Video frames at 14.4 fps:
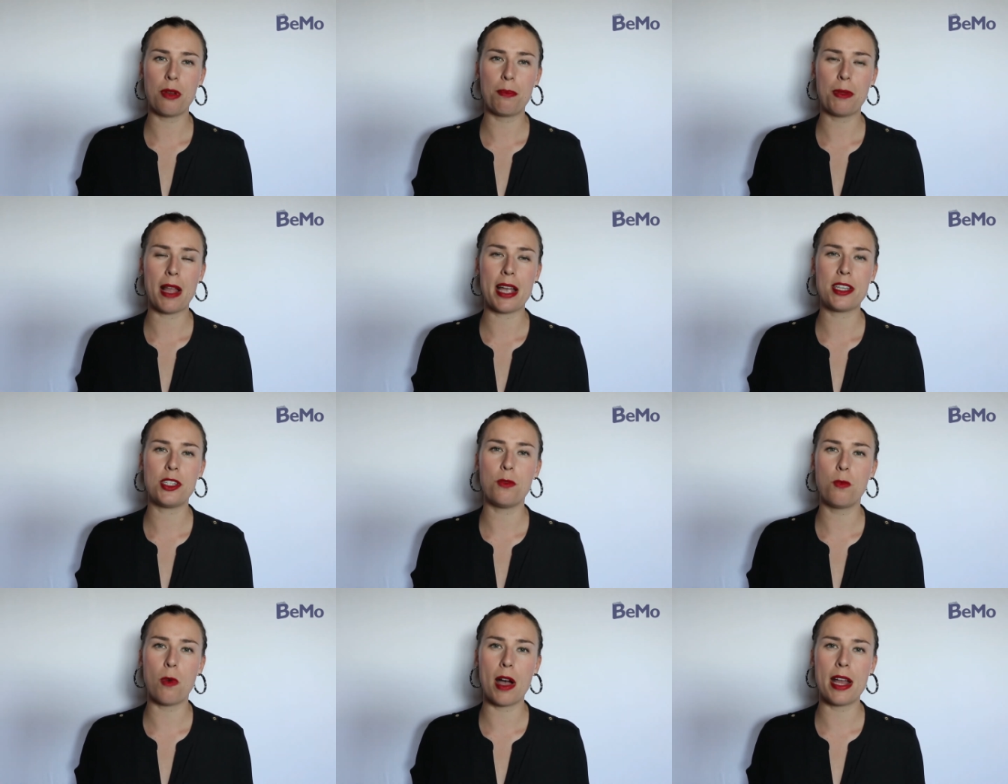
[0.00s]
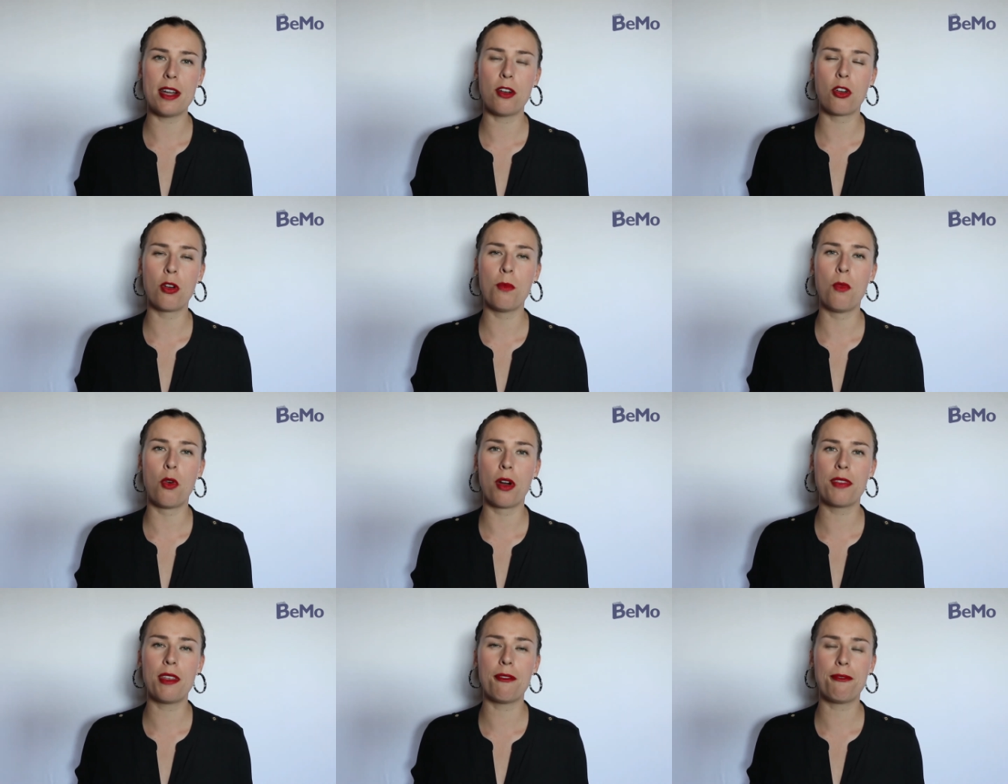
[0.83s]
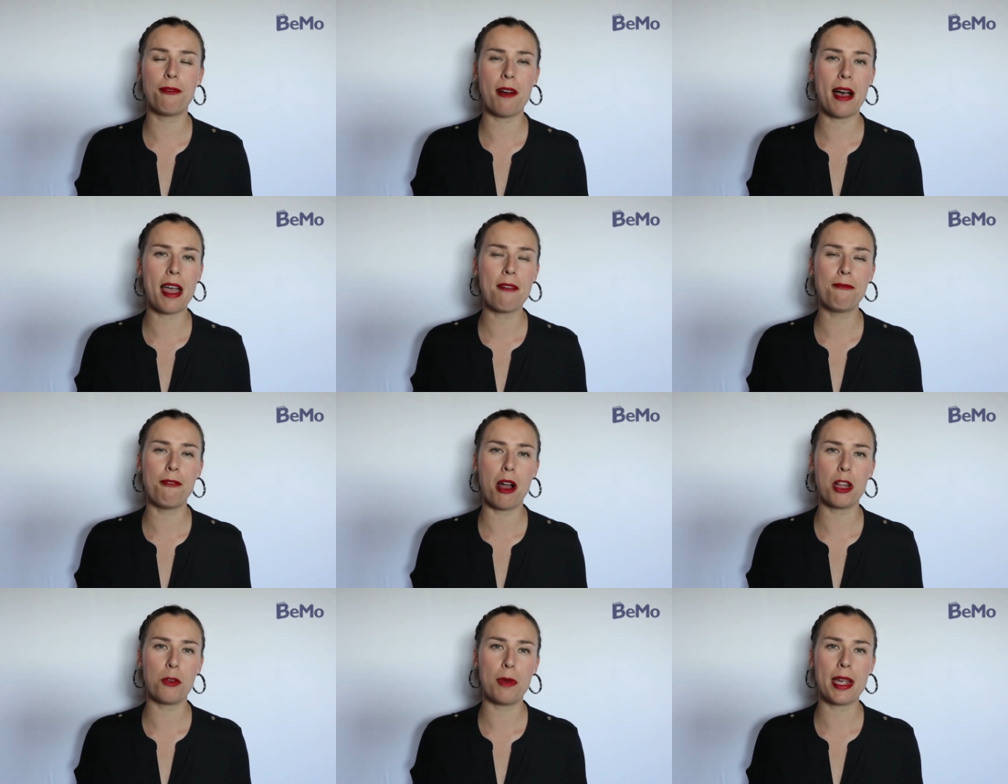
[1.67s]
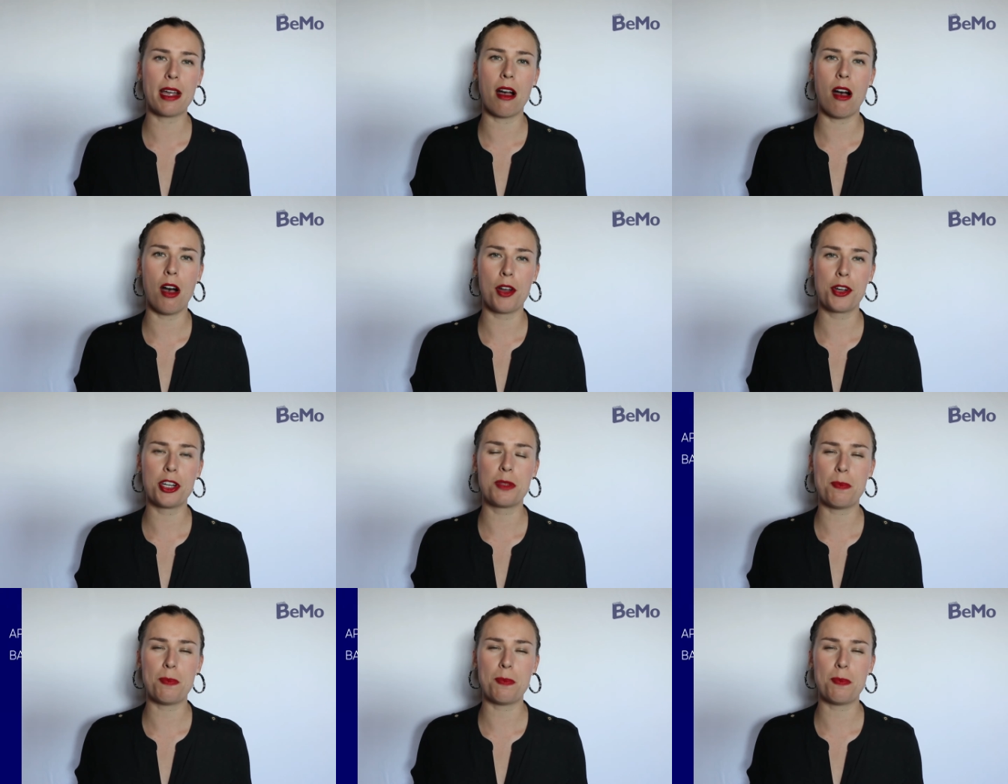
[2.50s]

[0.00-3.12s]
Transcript: apply to 1 or more of the 5 following Honours